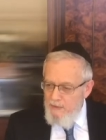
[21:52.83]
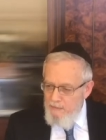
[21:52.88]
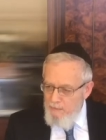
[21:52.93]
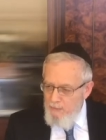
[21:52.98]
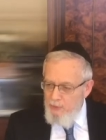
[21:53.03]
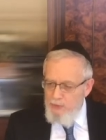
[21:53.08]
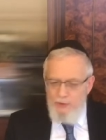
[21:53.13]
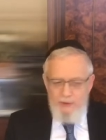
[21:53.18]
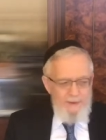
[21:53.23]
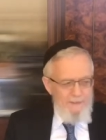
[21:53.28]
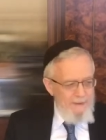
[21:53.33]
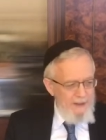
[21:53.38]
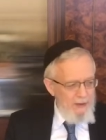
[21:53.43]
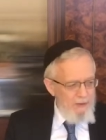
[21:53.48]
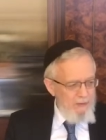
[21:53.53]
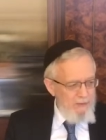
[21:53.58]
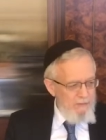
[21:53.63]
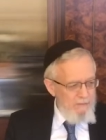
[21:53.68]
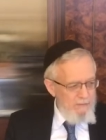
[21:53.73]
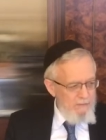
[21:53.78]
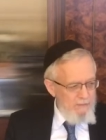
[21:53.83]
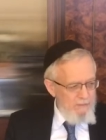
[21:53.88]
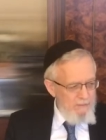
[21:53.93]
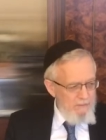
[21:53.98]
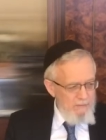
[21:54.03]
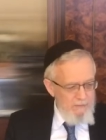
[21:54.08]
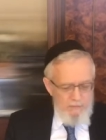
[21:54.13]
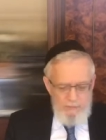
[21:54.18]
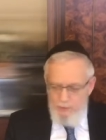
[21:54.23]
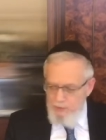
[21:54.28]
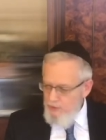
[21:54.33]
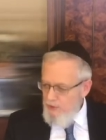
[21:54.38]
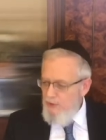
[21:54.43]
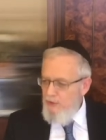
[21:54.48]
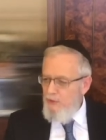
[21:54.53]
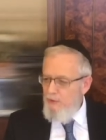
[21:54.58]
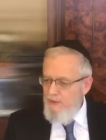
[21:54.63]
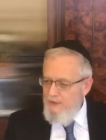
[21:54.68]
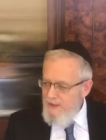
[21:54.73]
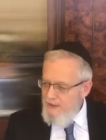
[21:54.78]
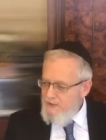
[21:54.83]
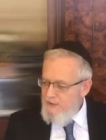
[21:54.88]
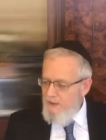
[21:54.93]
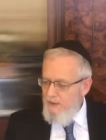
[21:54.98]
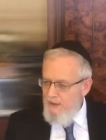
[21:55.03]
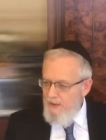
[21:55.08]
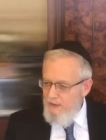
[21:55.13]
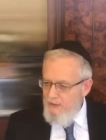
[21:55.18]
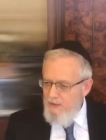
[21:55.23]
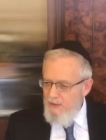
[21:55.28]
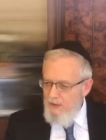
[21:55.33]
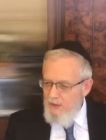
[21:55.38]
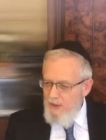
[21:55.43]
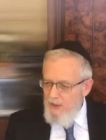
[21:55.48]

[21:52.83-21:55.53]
Moshe Rabbeinu, which the Torah attests to that.